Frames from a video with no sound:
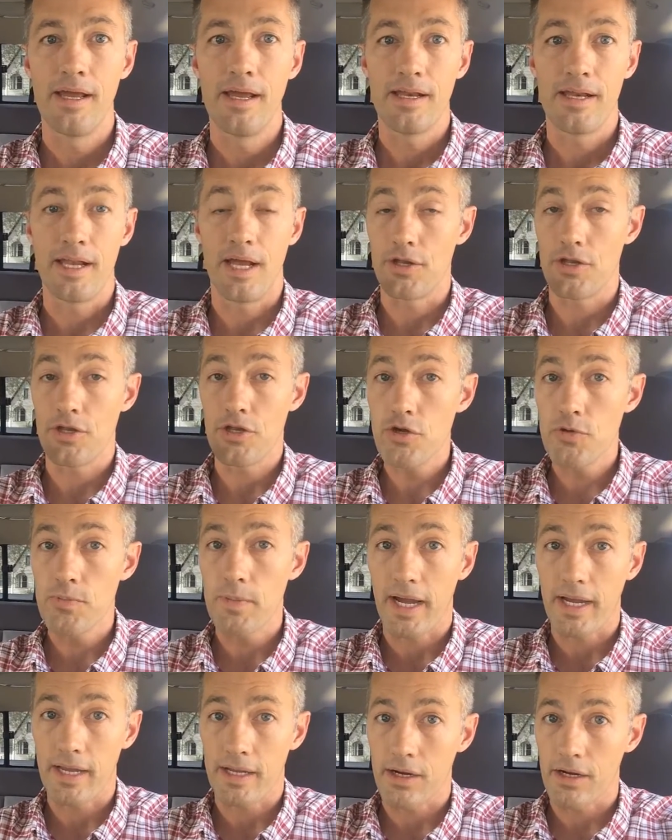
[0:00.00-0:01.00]
Now, you
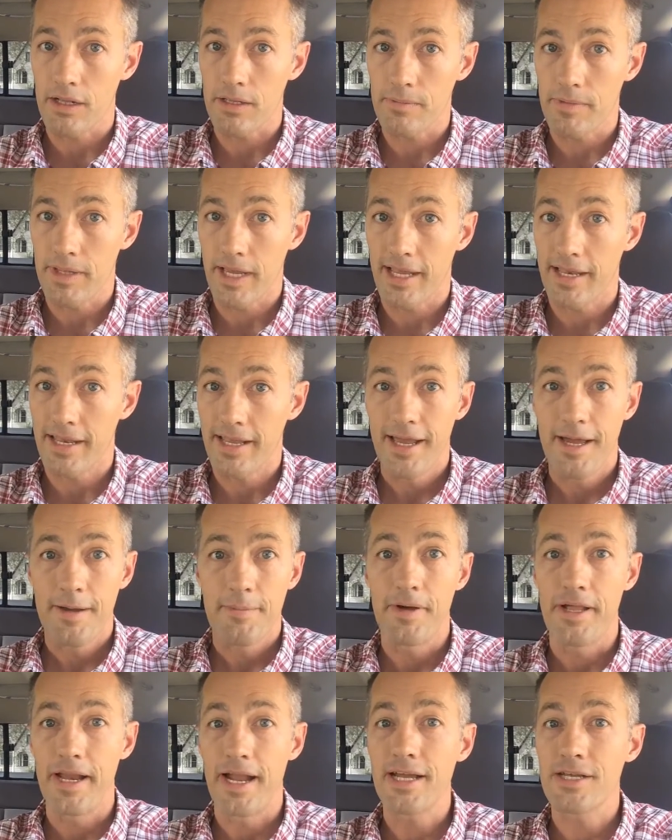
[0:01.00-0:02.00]
might call them that,
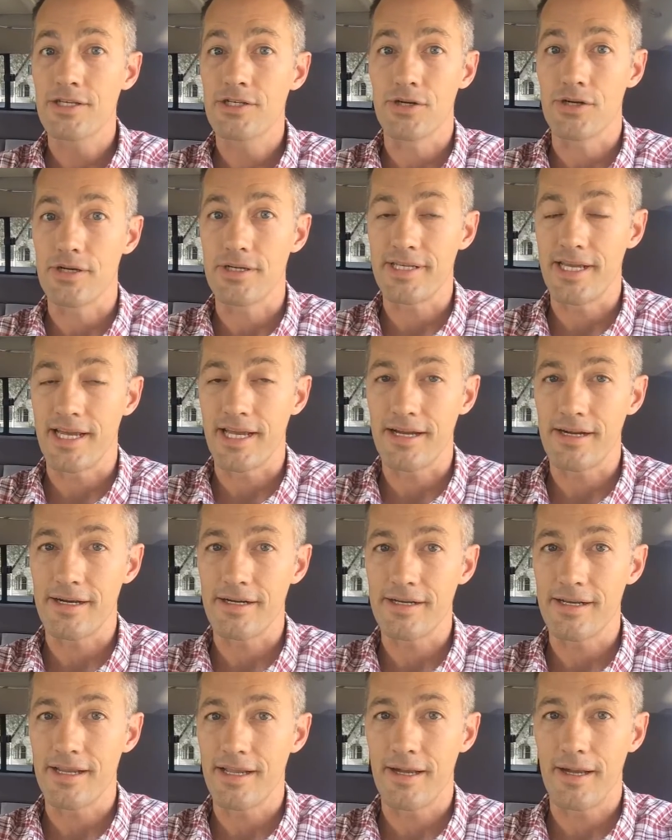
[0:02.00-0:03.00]
but I sure as heck
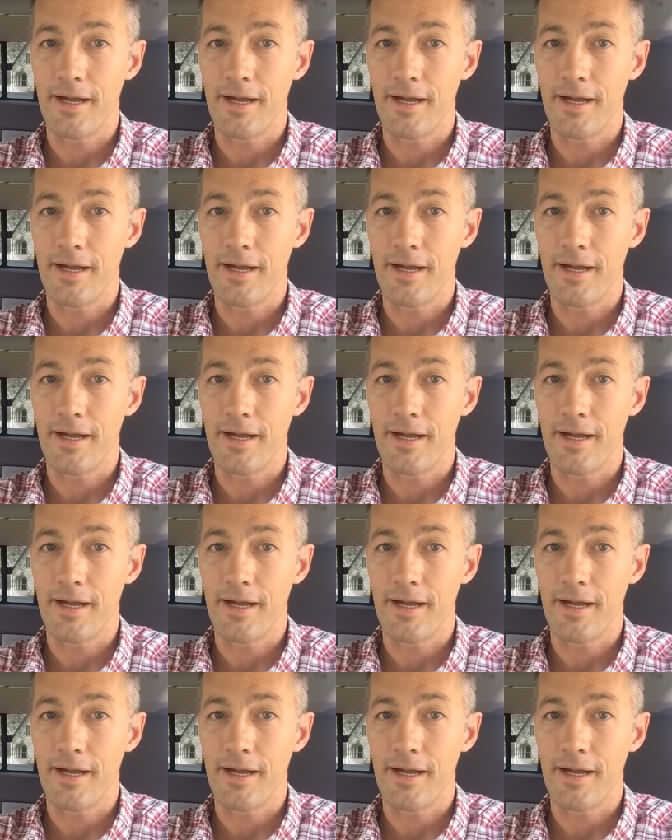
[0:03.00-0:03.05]
aren't.